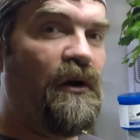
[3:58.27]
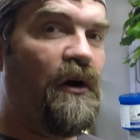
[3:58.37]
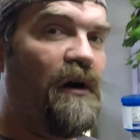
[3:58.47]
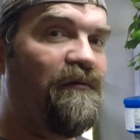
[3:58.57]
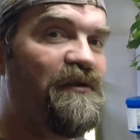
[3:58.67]

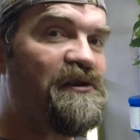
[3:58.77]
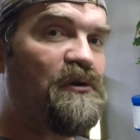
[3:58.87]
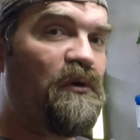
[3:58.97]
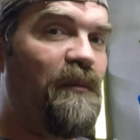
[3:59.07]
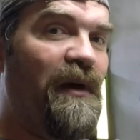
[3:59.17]
of the
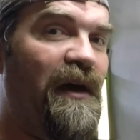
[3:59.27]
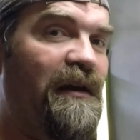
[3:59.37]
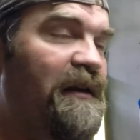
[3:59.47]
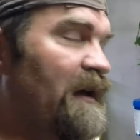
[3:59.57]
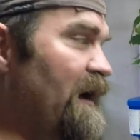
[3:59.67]
story
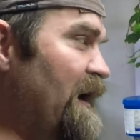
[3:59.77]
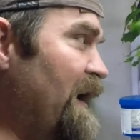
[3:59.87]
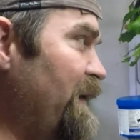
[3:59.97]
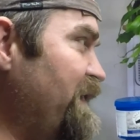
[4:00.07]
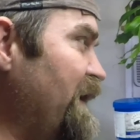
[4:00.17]
behind it.
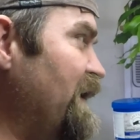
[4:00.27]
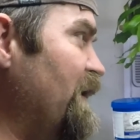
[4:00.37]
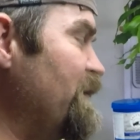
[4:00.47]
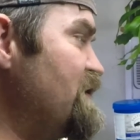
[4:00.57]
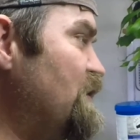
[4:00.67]
I think I
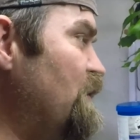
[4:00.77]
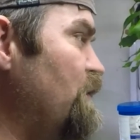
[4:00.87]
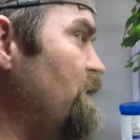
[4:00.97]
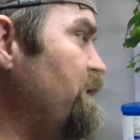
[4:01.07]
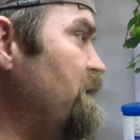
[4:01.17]
was
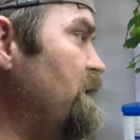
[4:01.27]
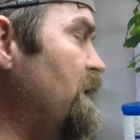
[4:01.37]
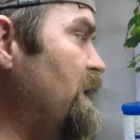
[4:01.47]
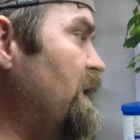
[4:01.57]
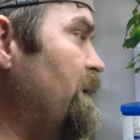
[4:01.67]
told that
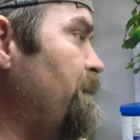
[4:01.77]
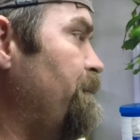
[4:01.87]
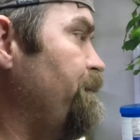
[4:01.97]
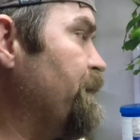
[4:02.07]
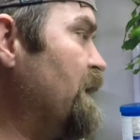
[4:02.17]

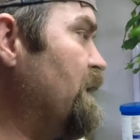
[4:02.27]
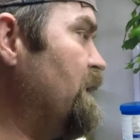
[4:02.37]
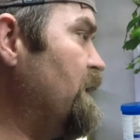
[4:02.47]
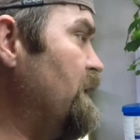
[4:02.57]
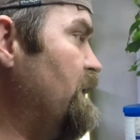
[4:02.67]

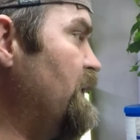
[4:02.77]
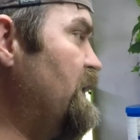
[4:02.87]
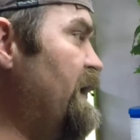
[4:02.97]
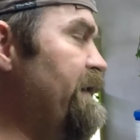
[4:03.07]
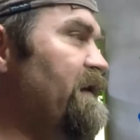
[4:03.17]
the
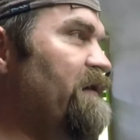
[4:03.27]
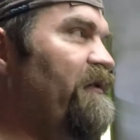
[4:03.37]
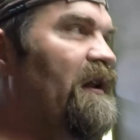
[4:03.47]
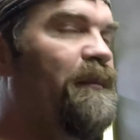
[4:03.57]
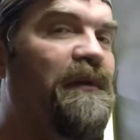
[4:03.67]
guy that
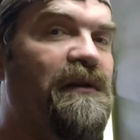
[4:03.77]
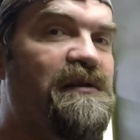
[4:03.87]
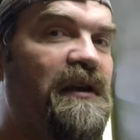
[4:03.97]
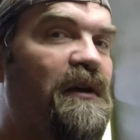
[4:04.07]
developed this, he